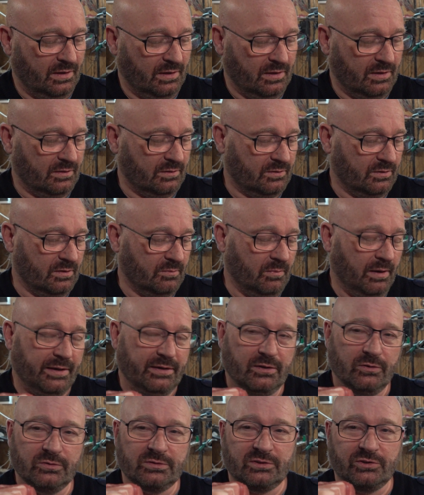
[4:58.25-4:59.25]
And
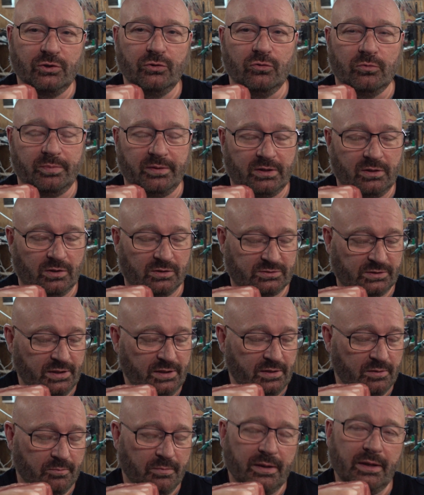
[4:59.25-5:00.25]
I use two because
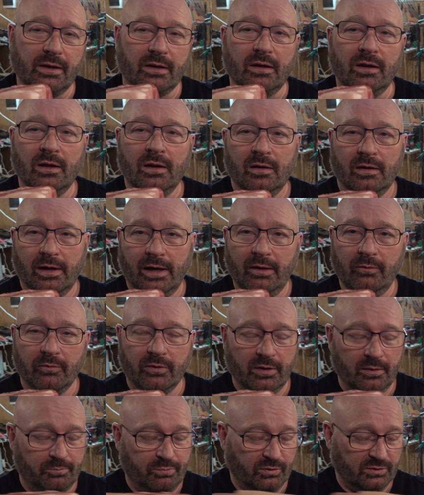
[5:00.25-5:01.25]
in the middle I
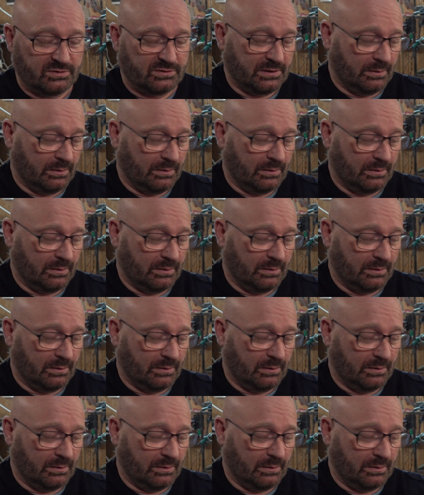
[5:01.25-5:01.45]
want to put